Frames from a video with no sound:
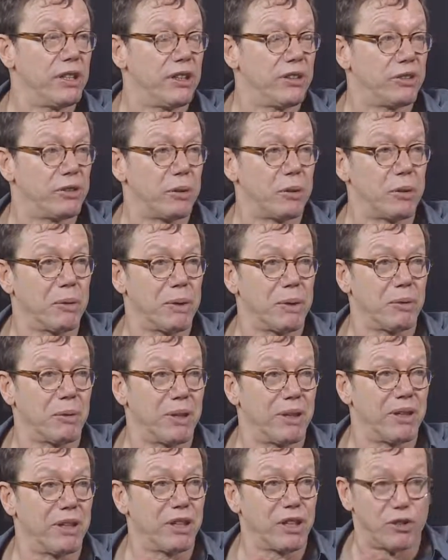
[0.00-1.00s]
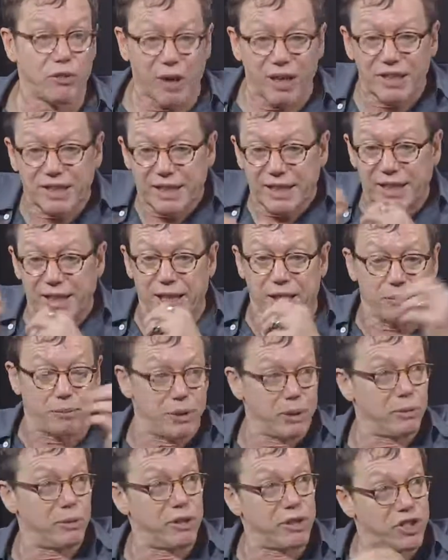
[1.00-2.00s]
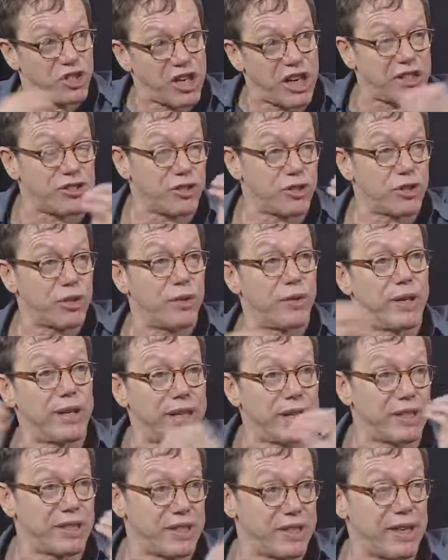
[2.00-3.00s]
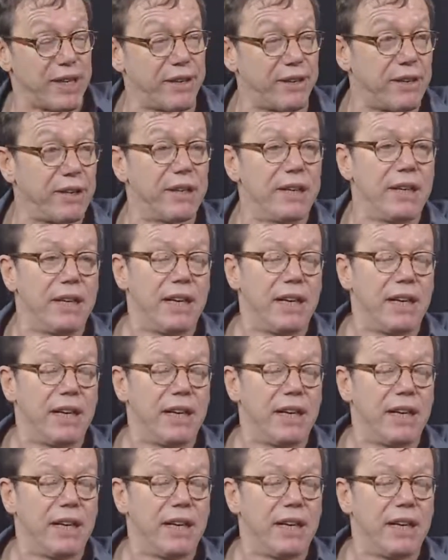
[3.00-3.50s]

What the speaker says: So we were grunting and we were gesturing, etc.